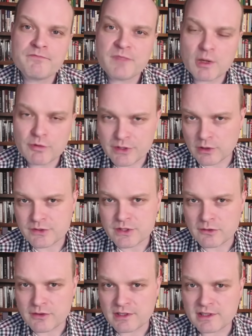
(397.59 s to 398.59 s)
would those
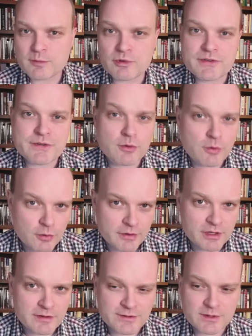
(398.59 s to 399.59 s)
go to the Liberals or the
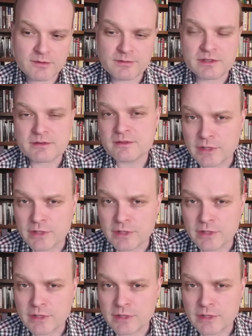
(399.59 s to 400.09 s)
Conservatives?